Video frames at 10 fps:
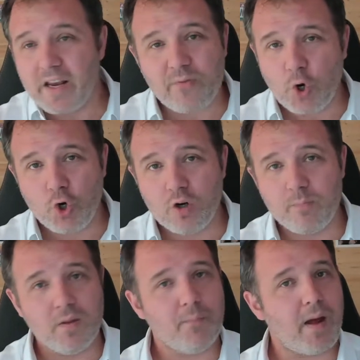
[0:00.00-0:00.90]
have
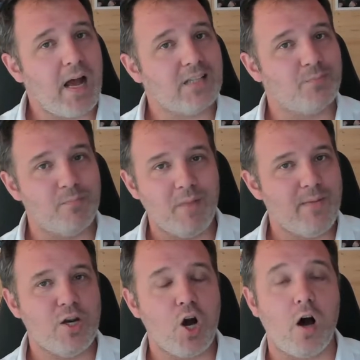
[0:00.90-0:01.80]
heard in the past, but
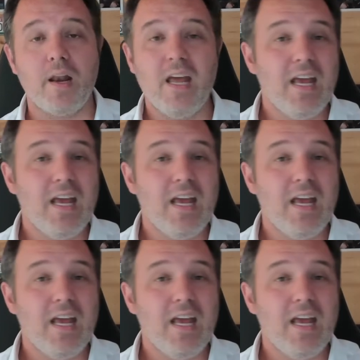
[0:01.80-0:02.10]
maybe not.